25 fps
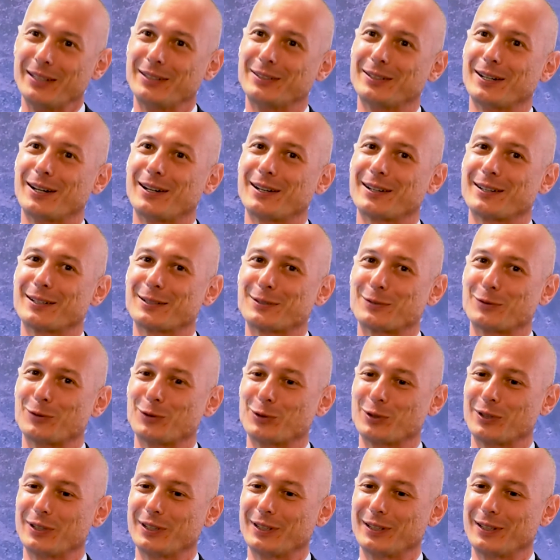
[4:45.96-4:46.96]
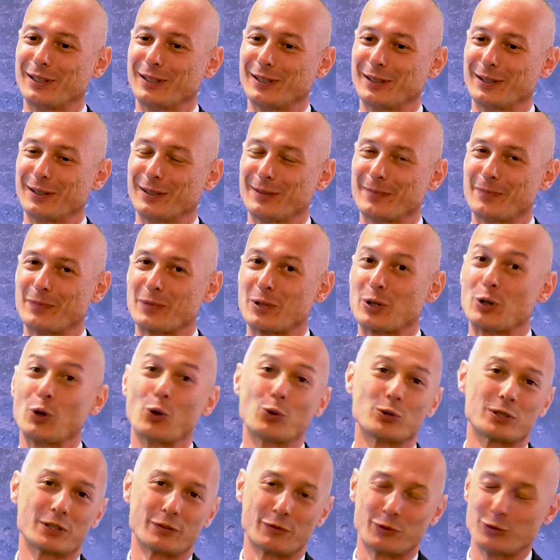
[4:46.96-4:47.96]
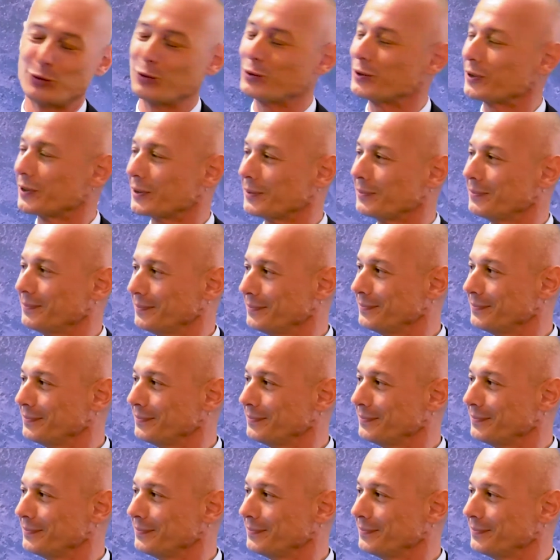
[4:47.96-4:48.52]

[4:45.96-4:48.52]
targets for the closer future.